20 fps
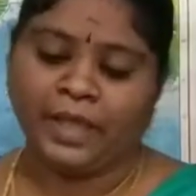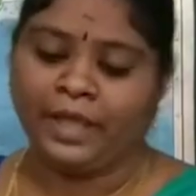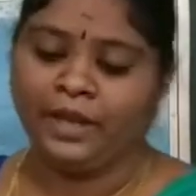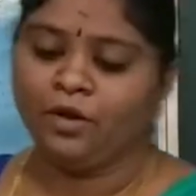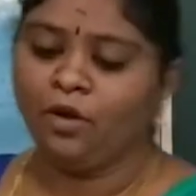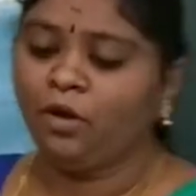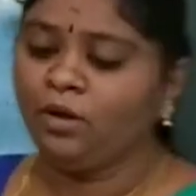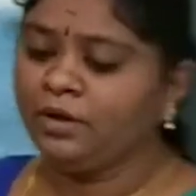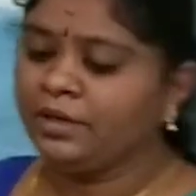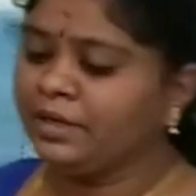And
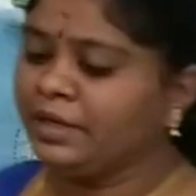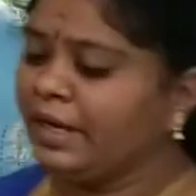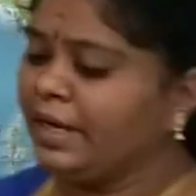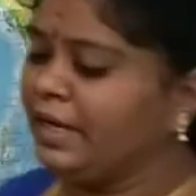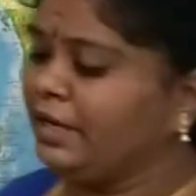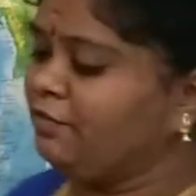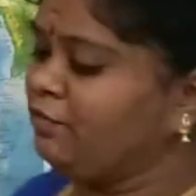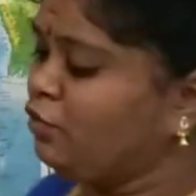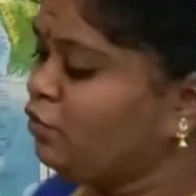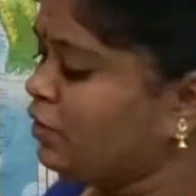
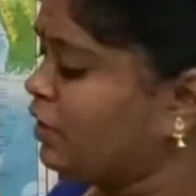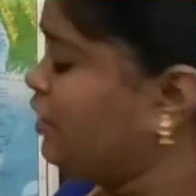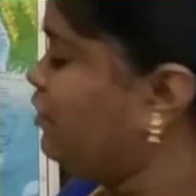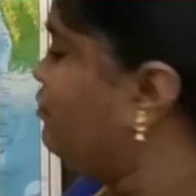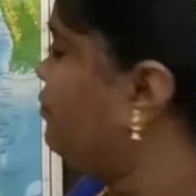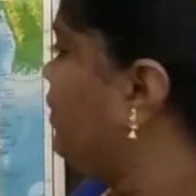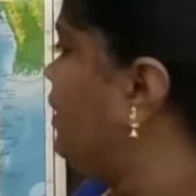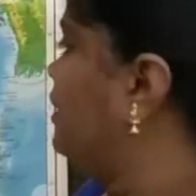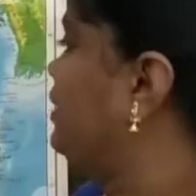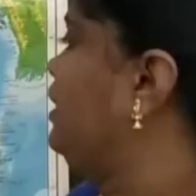alternatively, you can
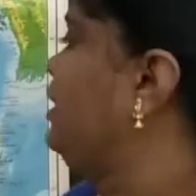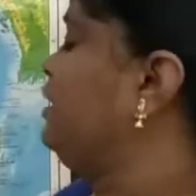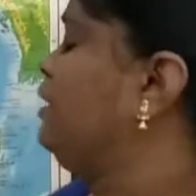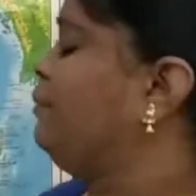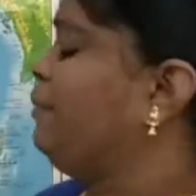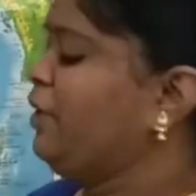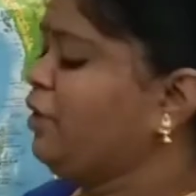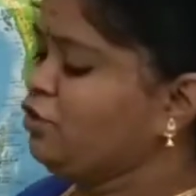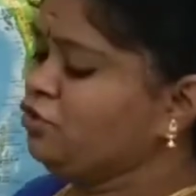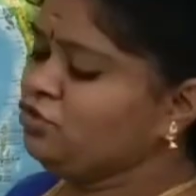find that the
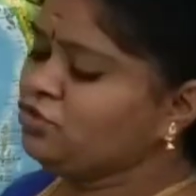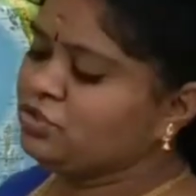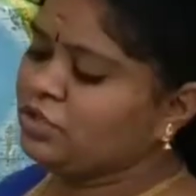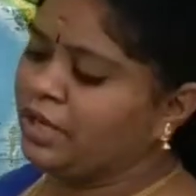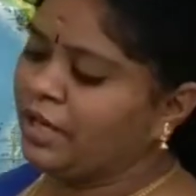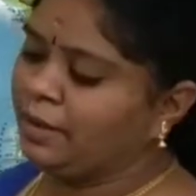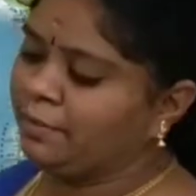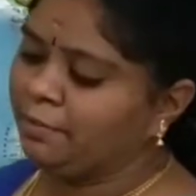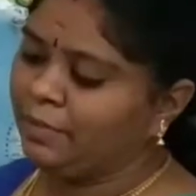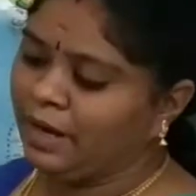
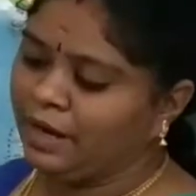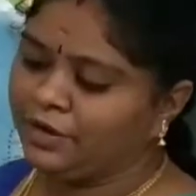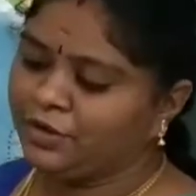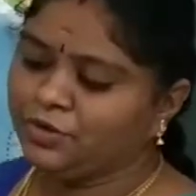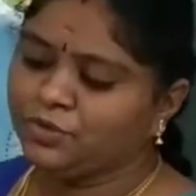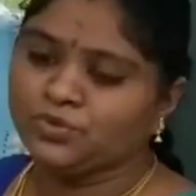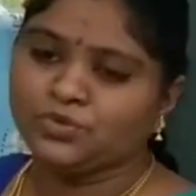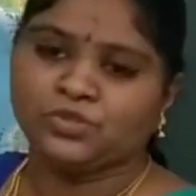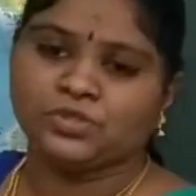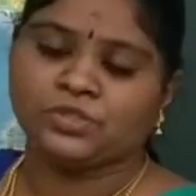peninsular
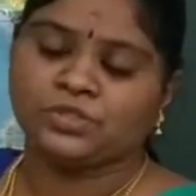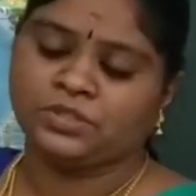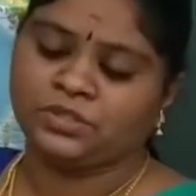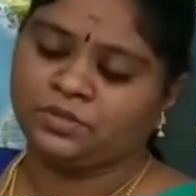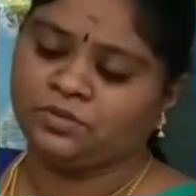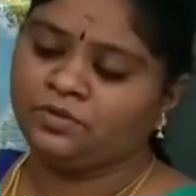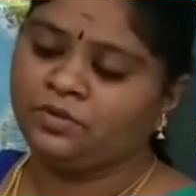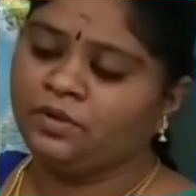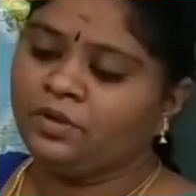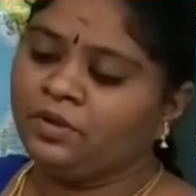
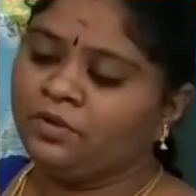plateaus,